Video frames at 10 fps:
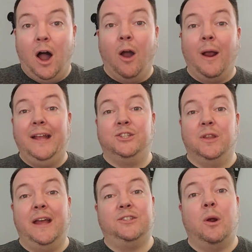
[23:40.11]
All right, so
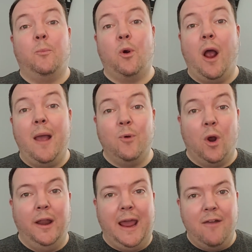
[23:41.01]
that's our primer
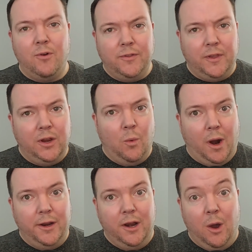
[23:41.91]
on everything you
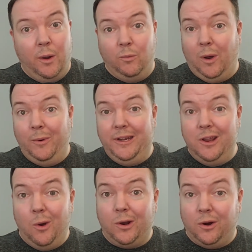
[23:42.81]
want to know and what we
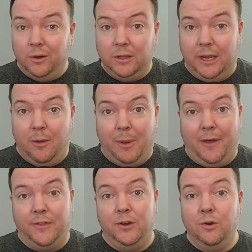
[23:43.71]
know currently
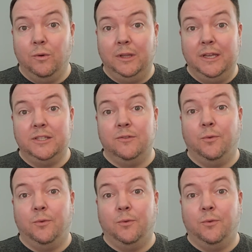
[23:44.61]
about the new release of